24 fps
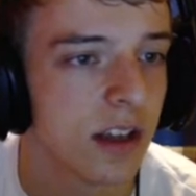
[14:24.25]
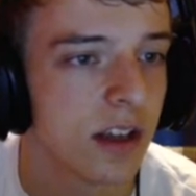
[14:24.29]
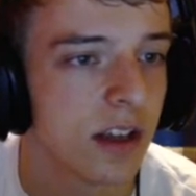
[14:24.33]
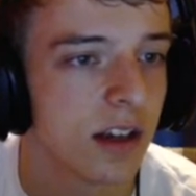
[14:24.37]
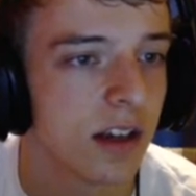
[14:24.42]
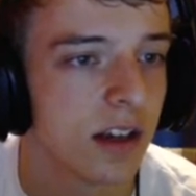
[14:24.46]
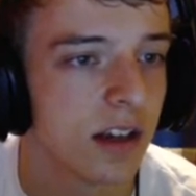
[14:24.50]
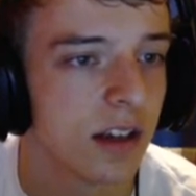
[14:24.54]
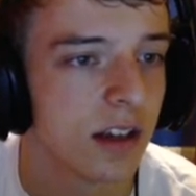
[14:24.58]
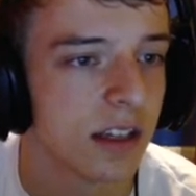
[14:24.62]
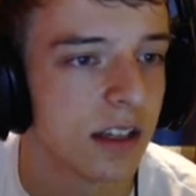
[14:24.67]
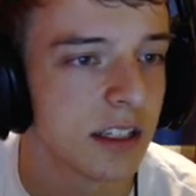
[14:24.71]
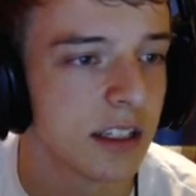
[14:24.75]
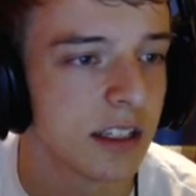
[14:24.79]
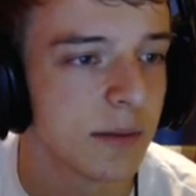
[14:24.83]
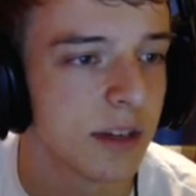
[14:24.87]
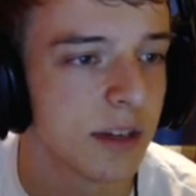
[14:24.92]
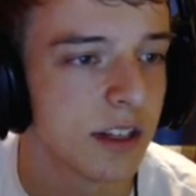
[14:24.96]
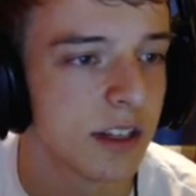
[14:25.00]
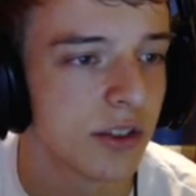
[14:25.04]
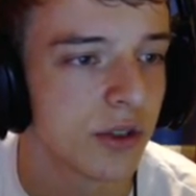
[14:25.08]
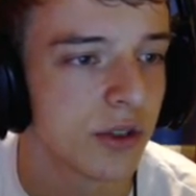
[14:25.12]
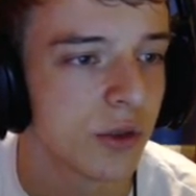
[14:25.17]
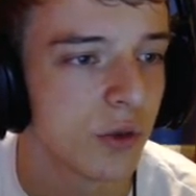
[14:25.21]

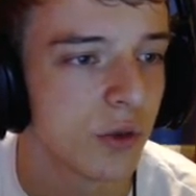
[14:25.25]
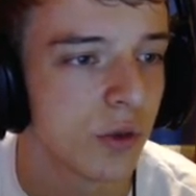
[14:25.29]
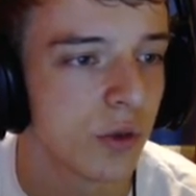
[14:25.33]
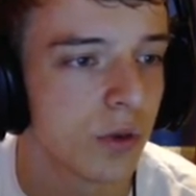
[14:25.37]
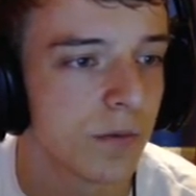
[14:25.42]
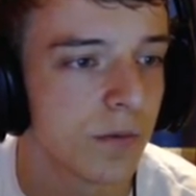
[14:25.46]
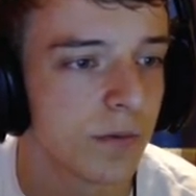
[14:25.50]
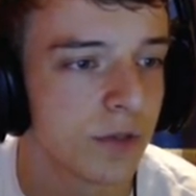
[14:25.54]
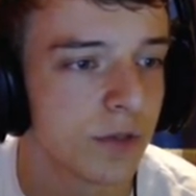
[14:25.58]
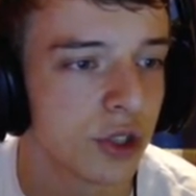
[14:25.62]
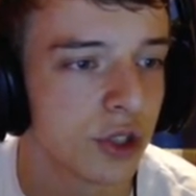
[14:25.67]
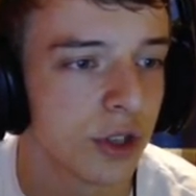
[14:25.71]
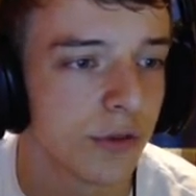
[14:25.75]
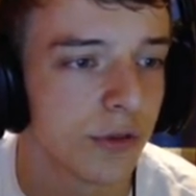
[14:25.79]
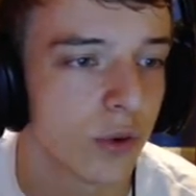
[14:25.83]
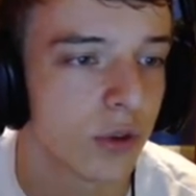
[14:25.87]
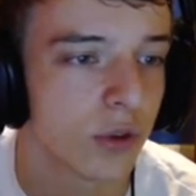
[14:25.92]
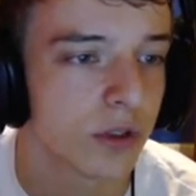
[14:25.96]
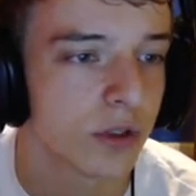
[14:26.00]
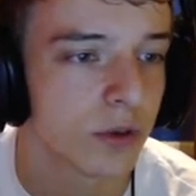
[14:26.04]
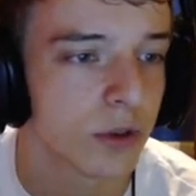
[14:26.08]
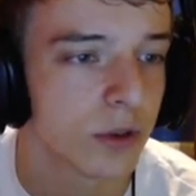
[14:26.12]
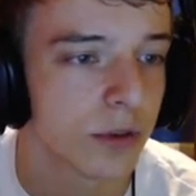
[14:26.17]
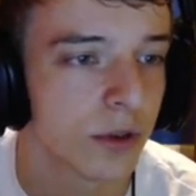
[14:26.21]
Intimidate's cool. Sheer Force is
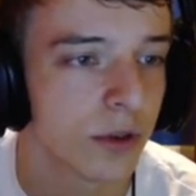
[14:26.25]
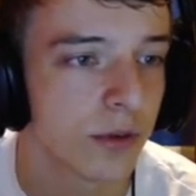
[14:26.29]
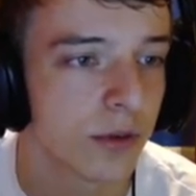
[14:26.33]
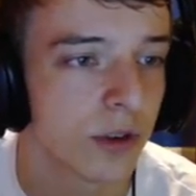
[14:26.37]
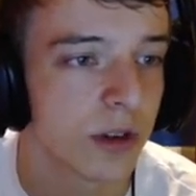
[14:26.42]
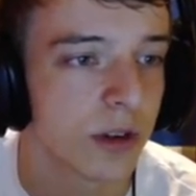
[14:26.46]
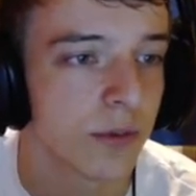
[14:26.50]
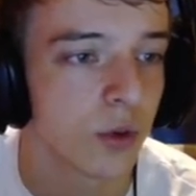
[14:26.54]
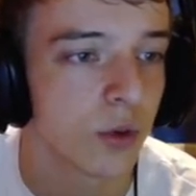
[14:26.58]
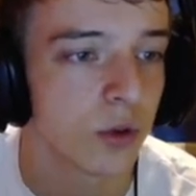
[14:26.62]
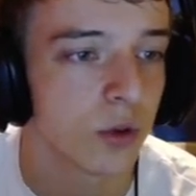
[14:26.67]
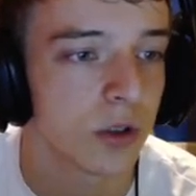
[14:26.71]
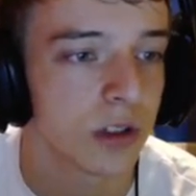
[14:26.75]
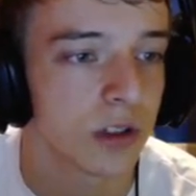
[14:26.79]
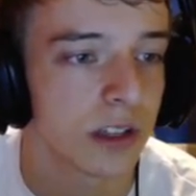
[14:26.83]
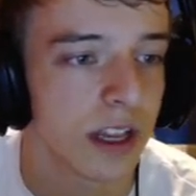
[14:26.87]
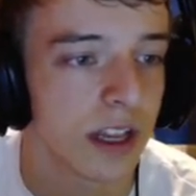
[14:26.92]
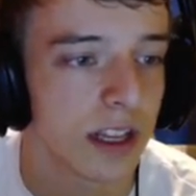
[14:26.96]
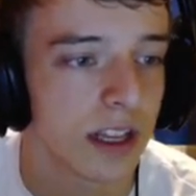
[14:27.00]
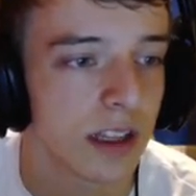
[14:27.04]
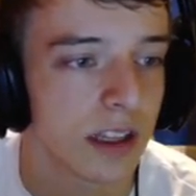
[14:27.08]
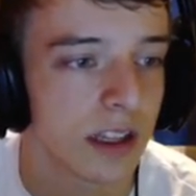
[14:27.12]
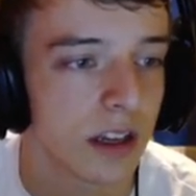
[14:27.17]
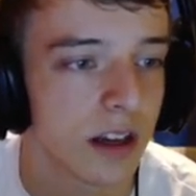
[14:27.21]
what I'm going to be running more than
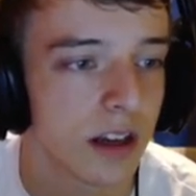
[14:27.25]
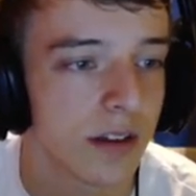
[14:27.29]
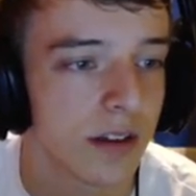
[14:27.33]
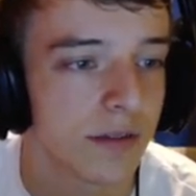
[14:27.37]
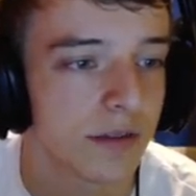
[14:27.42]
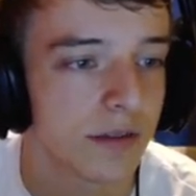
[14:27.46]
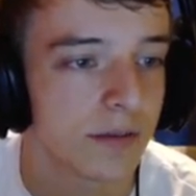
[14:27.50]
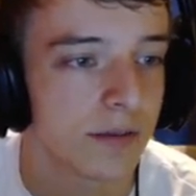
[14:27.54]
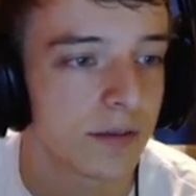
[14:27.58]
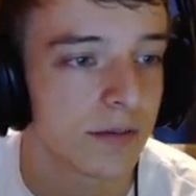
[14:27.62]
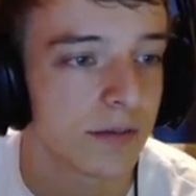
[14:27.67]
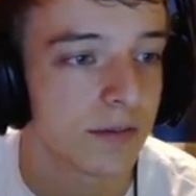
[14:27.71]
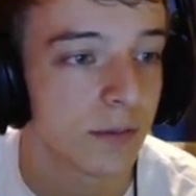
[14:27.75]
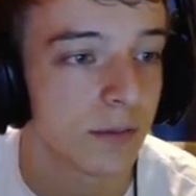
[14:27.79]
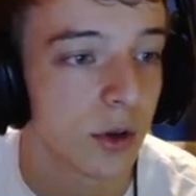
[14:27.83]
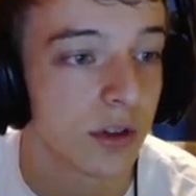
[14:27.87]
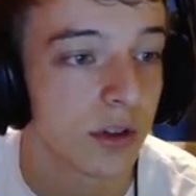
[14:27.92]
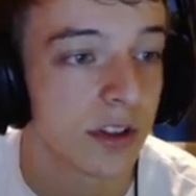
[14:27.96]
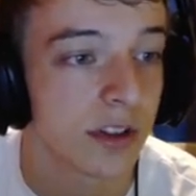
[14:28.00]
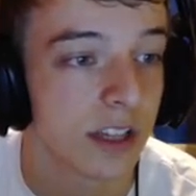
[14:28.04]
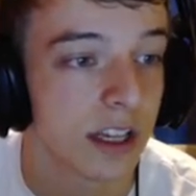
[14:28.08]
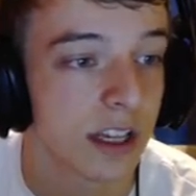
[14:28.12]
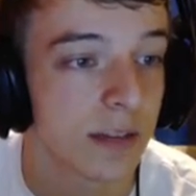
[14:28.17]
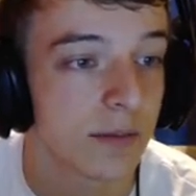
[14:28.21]
likely off most
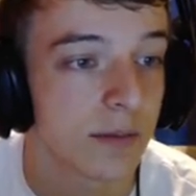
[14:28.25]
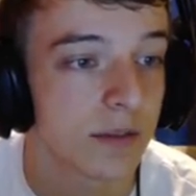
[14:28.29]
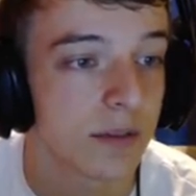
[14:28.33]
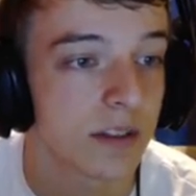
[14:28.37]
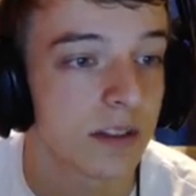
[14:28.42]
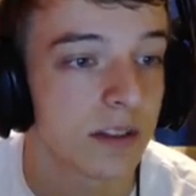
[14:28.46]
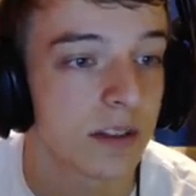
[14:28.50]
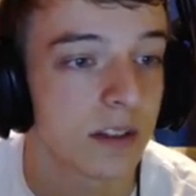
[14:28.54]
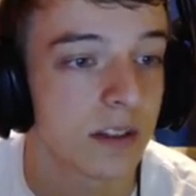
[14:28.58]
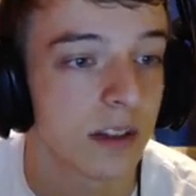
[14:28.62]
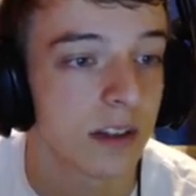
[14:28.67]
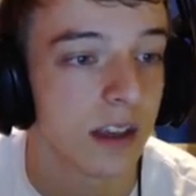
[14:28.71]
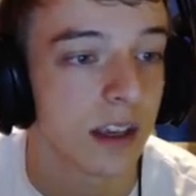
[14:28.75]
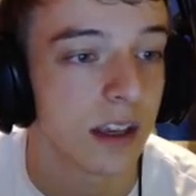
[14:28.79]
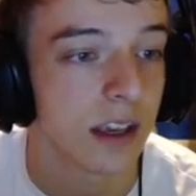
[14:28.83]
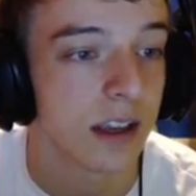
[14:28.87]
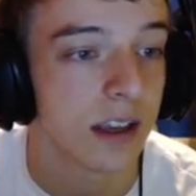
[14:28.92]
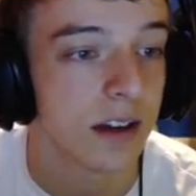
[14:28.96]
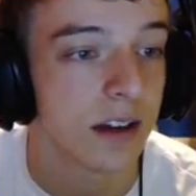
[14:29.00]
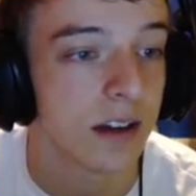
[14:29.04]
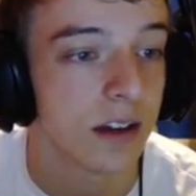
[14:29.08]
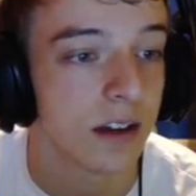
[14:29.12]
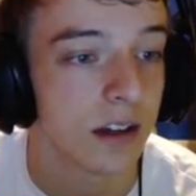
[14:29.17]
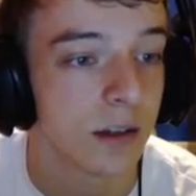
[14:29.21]
times. And
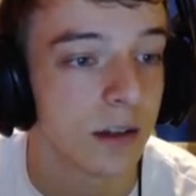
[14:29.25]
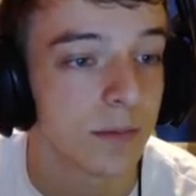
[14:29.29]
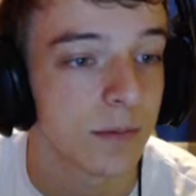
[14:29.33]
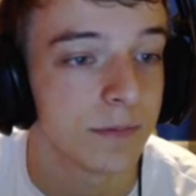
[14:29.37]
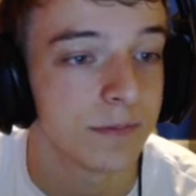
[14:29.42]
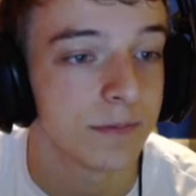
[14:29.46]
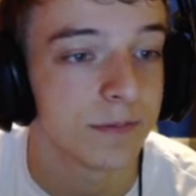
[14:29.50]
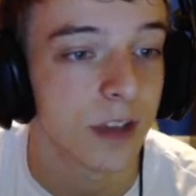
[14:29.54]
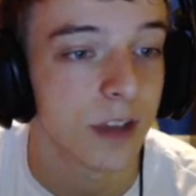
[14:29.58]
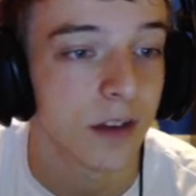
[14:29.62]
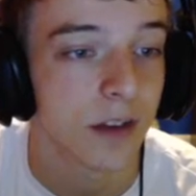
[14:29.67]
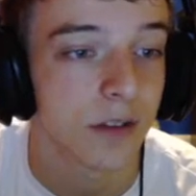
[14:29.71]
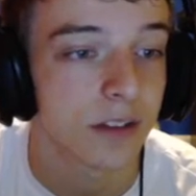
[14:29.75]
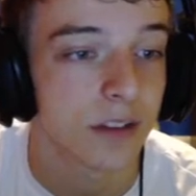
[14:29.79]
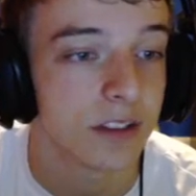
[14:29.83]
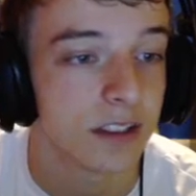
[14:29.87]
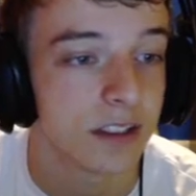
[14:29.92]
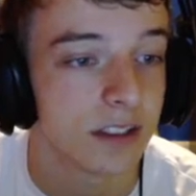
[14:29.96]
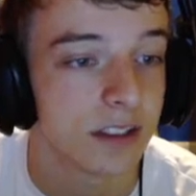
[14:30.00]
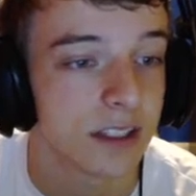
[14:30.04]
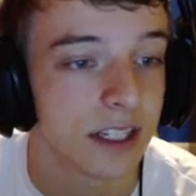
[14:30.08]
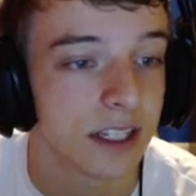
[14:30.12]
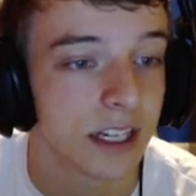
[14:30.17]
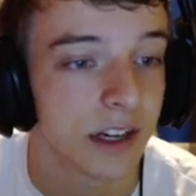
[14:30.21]
obviously
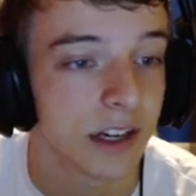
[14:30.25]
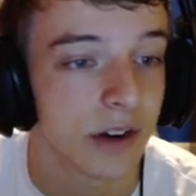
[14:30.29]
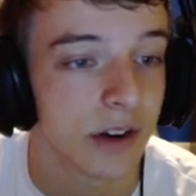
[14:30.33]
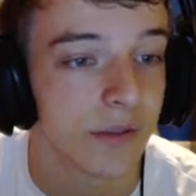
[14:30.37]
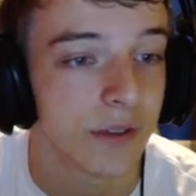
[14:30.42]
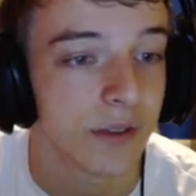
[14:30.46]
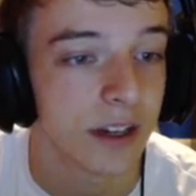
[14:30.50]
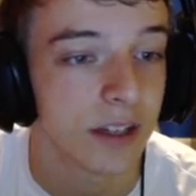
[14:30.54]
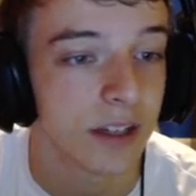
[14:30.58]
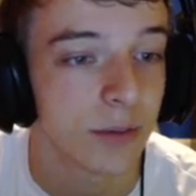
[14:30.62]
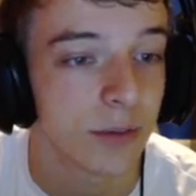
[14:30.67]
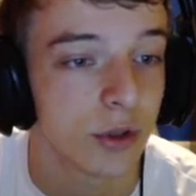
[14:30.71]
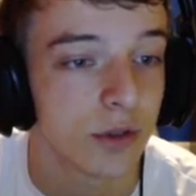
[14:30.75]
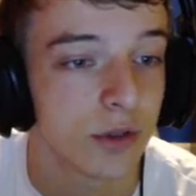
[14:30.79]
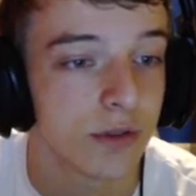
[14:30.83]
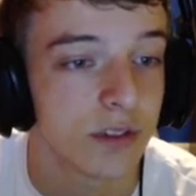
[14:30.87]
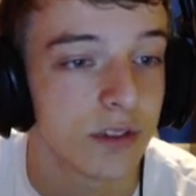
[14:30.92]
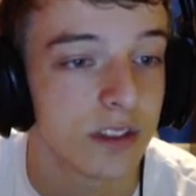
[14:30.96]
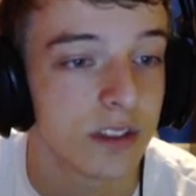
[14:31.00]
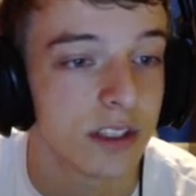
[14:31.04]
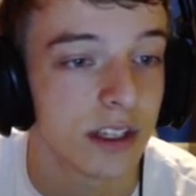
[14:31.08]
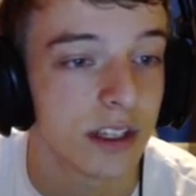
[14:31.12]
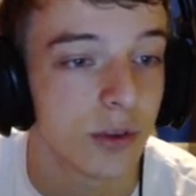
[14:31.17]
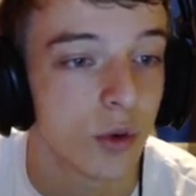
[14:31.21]
secondary effect moves
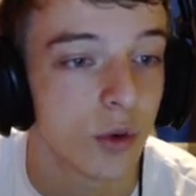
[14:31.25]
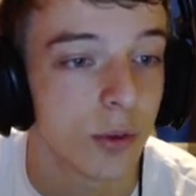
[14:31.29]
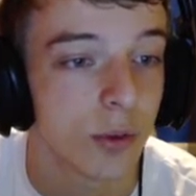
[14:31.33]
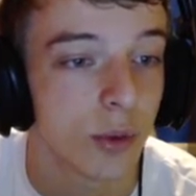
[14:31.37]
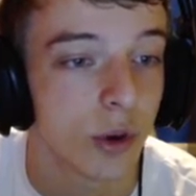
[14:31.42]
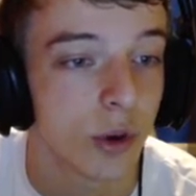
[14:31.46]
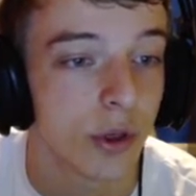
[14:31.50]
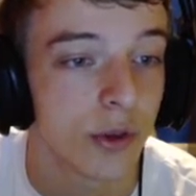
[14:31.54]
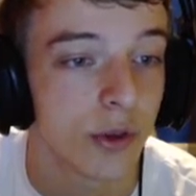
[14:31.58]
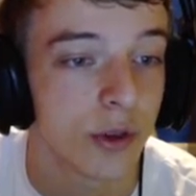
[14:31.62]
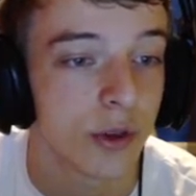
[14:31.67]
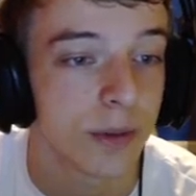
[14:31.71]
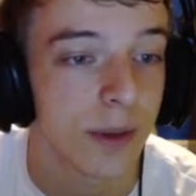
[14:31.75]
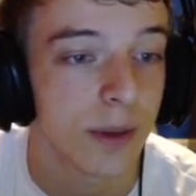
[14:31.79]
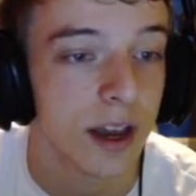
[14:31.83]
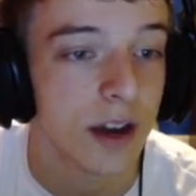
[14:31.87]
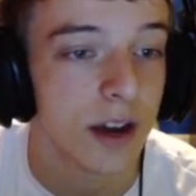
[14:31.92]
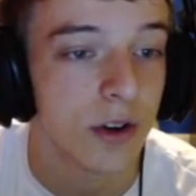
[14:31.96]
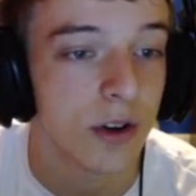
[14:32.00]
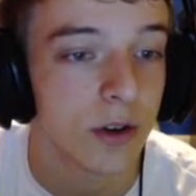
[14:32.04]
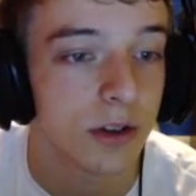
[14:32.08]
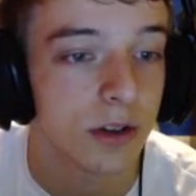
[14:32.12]
get 1.3 power,